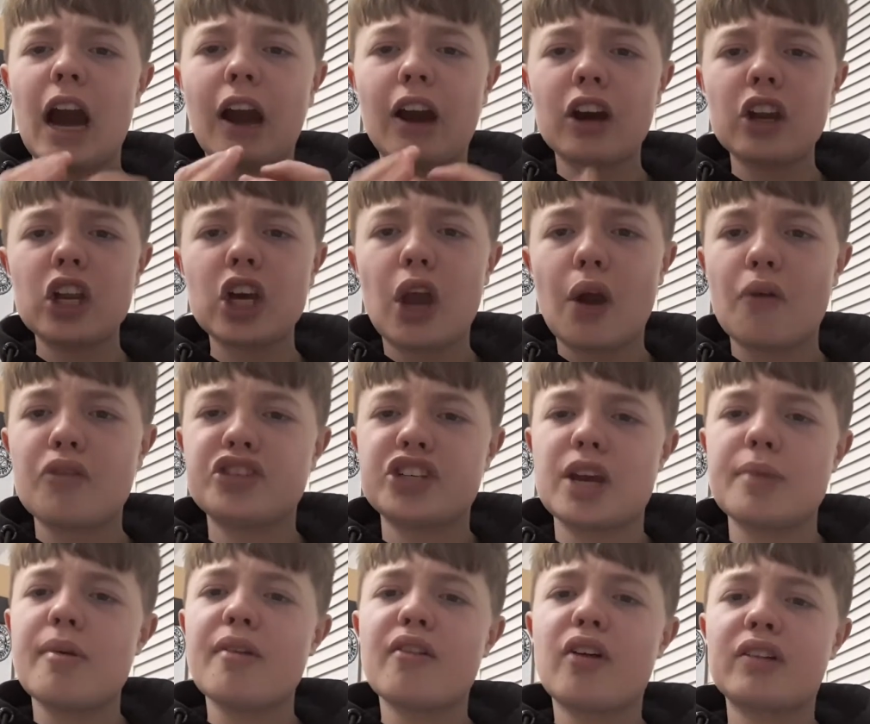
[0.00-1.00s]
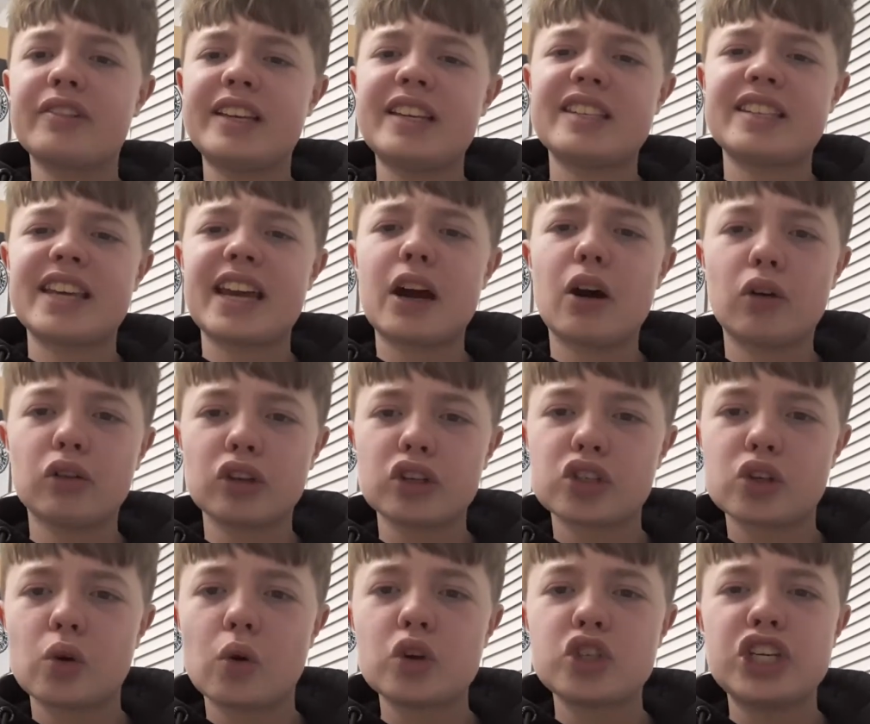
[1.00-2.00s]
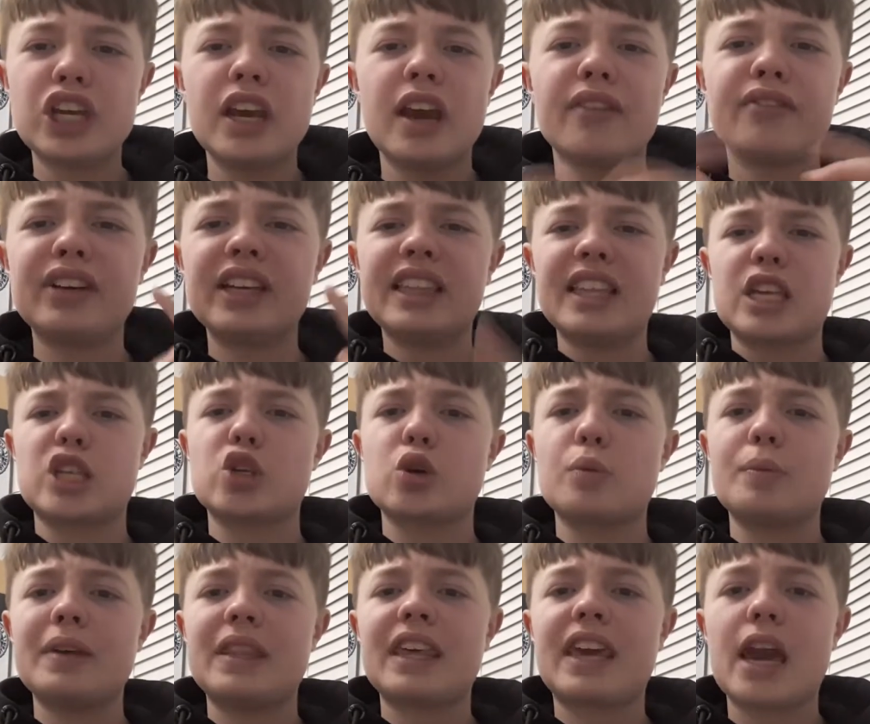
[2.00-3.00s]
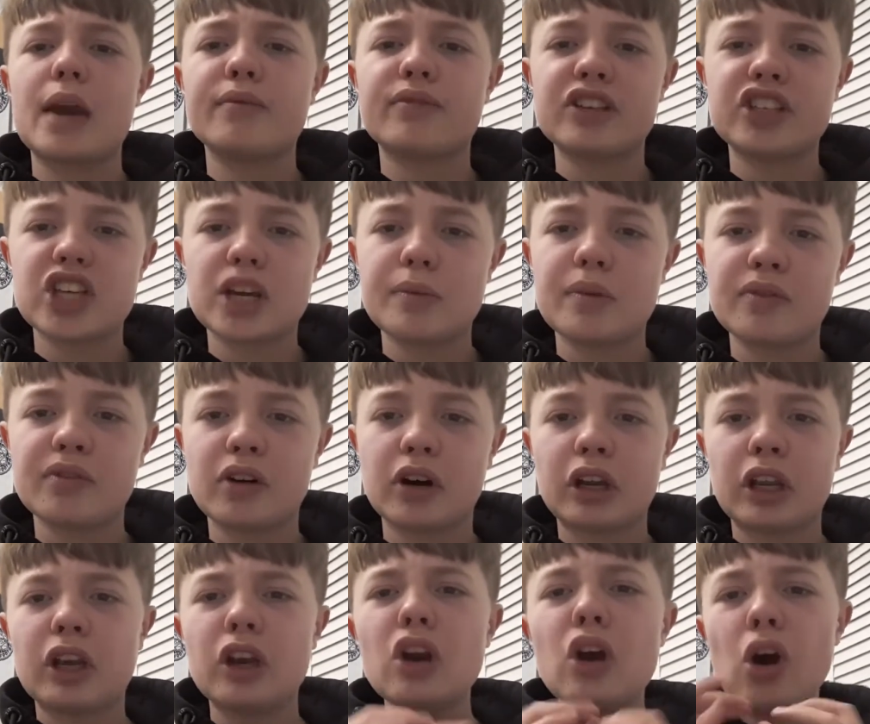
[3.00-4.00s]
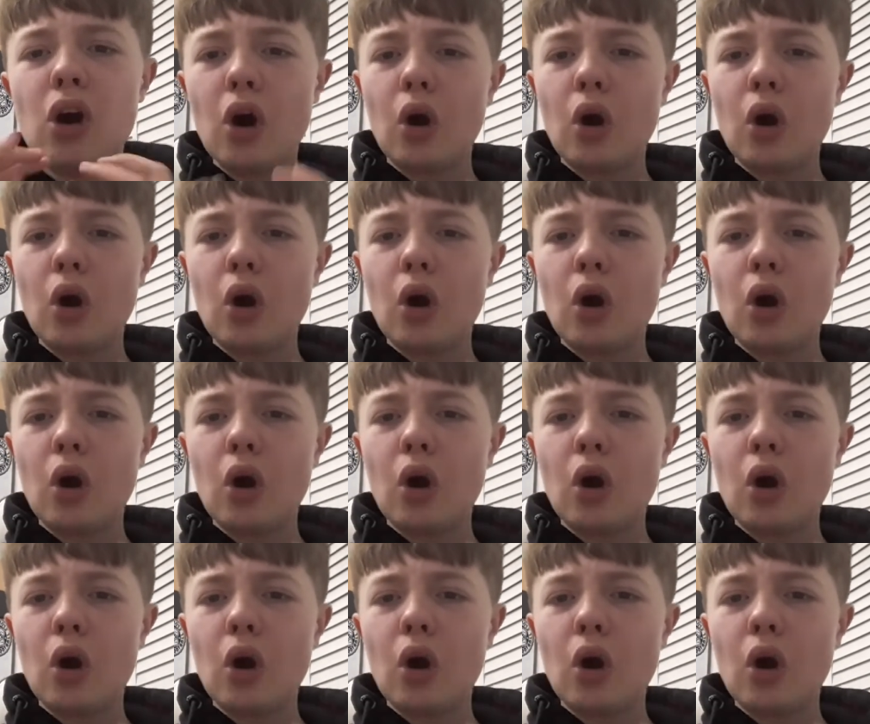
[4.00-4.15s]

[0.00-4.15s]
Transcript: I'm going to go with Jamie Vardy to get on the score sheet. I think this will be the game for Jamie Vardy.